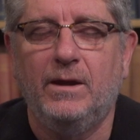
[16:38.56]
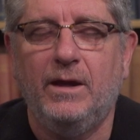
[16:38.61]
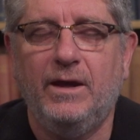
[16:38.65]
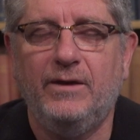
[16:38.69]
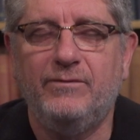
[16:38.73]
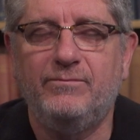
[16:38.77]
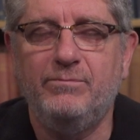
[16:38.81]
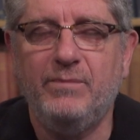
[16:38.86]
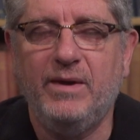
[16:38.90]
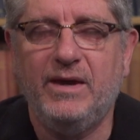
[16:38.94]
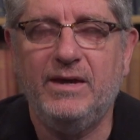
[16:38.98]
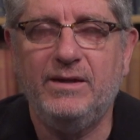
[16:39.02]

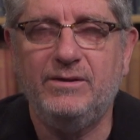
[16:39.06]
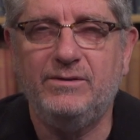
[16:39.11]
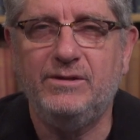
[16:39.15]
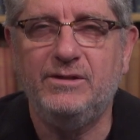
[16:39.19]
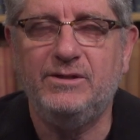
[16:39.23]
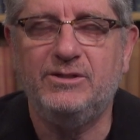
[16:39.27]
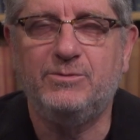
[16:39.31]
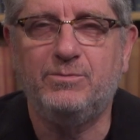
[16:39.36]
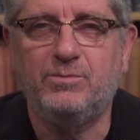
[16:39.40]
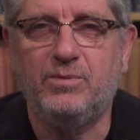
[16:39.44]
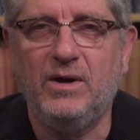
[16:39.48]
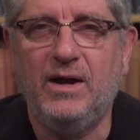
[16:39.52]
have made
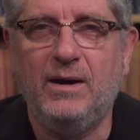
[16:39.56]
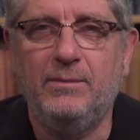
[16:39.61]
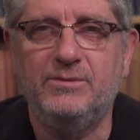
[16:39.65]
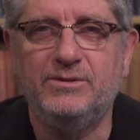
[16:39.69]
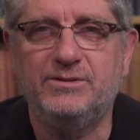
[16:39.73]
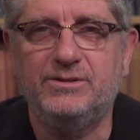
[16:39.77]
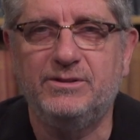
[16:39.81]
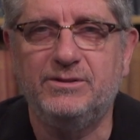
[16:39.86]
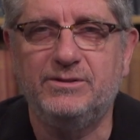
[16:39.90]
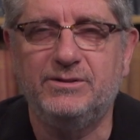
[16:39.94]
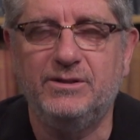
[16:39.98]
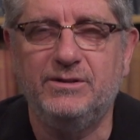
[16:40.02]
these
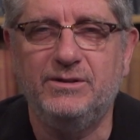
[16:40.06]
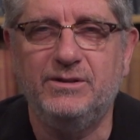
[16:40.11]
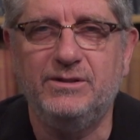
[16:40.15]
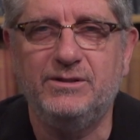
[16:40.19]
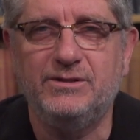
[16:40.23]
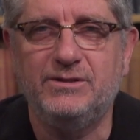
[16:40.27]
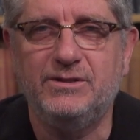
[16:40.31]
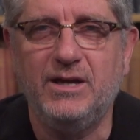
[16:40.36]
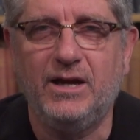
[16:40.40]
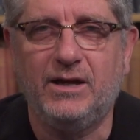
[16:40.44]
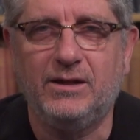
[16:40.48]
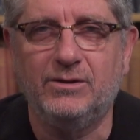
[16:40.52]
promises and
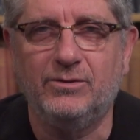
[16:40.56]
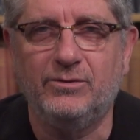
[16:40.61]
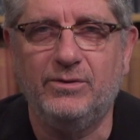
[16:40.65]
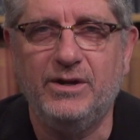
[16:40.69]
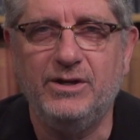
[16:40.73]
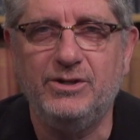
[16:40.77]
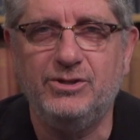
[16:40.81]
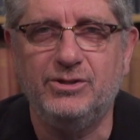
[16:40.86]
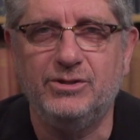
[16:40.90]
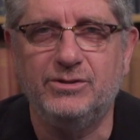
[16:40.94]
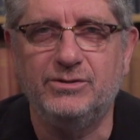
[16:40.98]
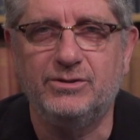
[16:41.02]
these
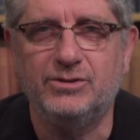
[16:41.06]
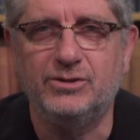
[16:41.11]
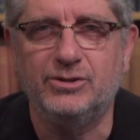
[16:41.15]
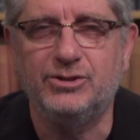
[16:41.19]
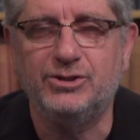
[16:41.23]
declarations,